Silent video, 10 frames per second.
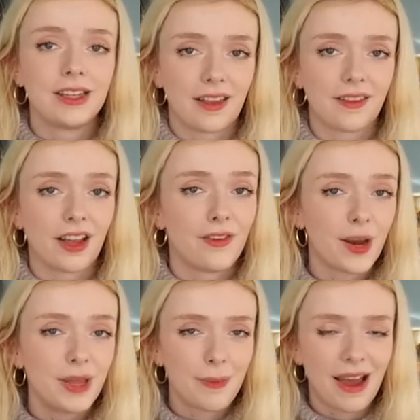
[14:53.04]
Yes, I
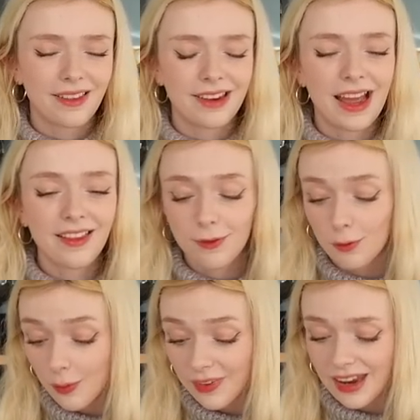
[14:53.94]
recommend the pattern. It has some
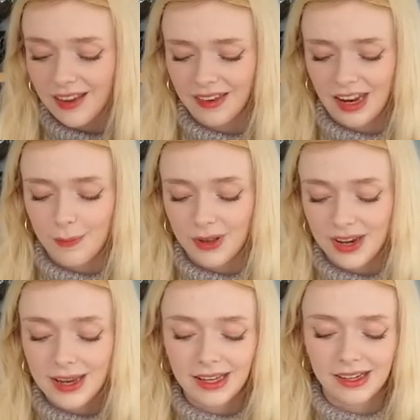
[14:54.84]
small mistakes in it, but
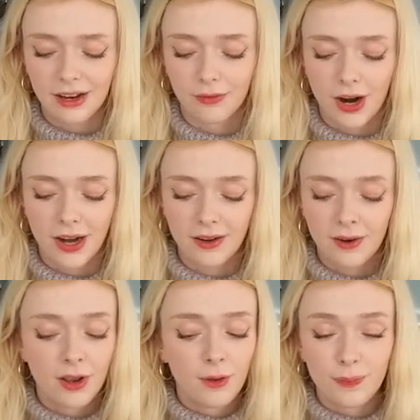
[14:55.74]
Naked Knit write
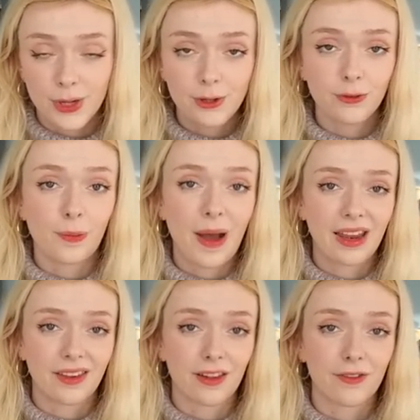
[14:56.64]
beautiful
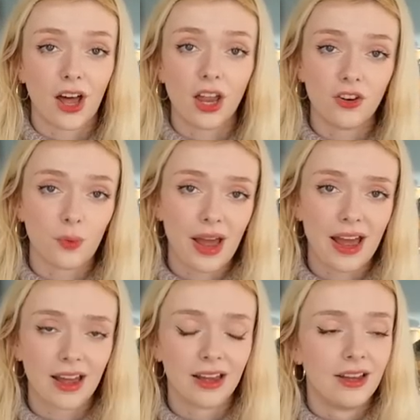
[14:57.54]
patterns for
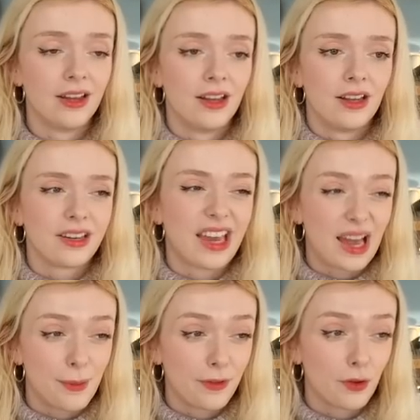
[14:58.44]
underwear,
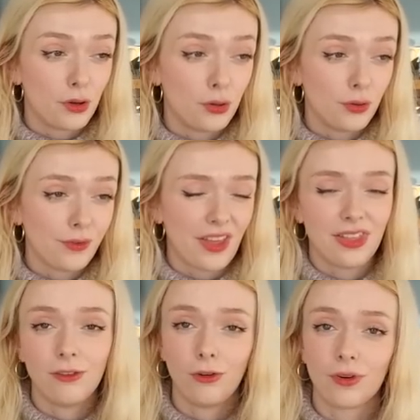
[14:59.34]
camisoles. I
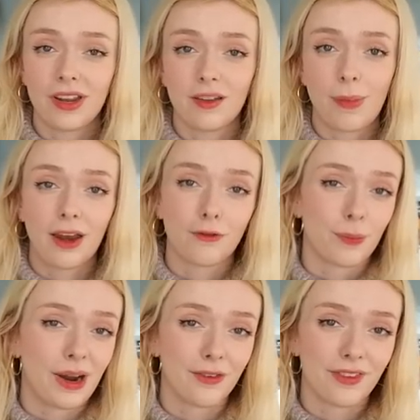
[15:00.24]
think they just released a pattern for
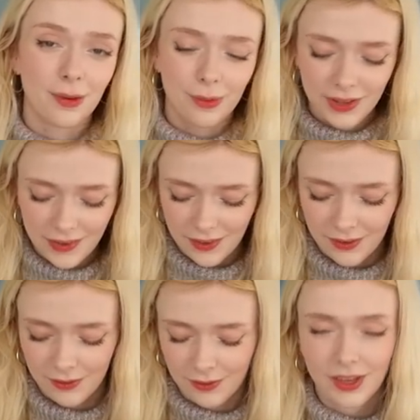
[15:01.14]
a pair of slippers.
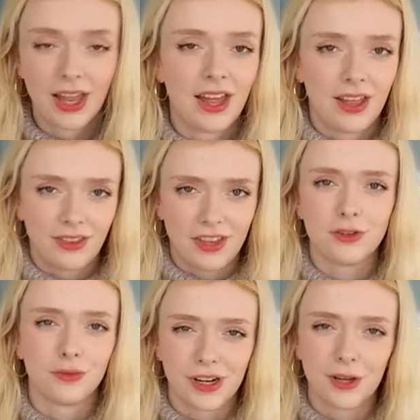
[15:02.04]
They
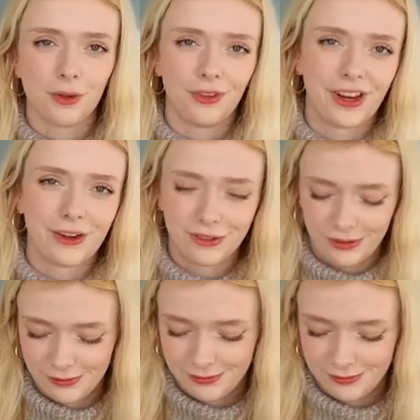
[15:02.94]
do really cool stuff.